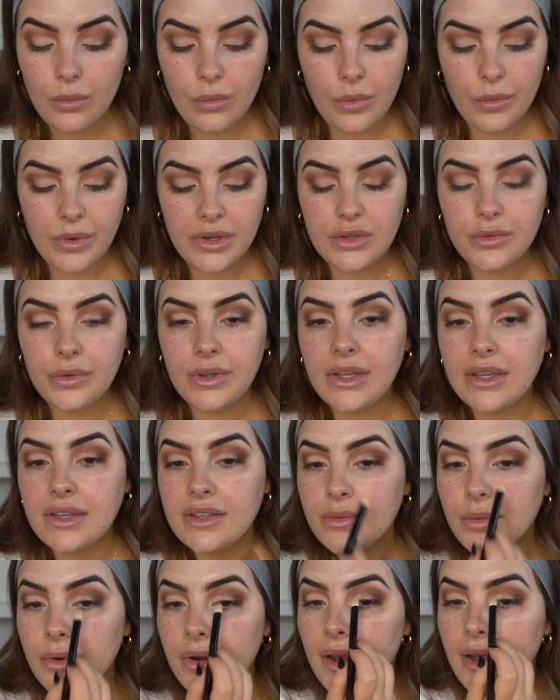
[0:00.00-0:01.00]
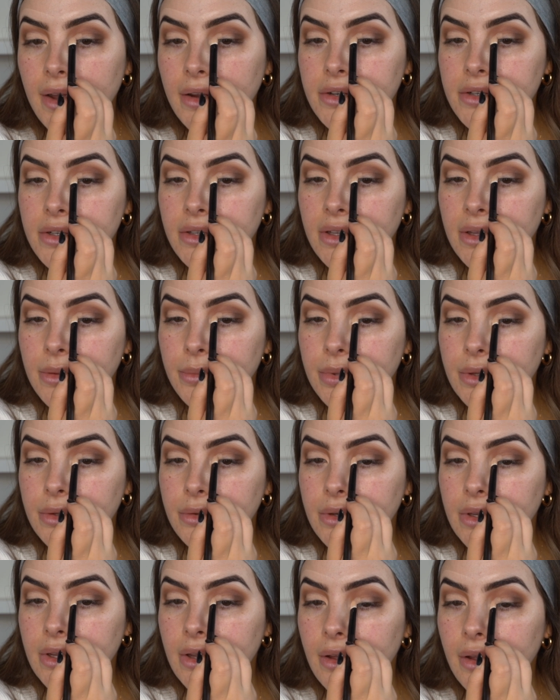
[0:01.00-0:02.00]
what we're doing is we're actually
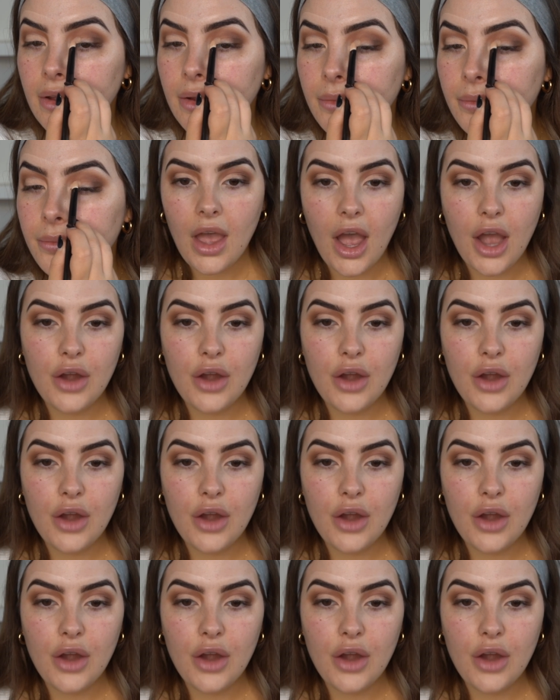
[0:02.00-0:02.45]
building up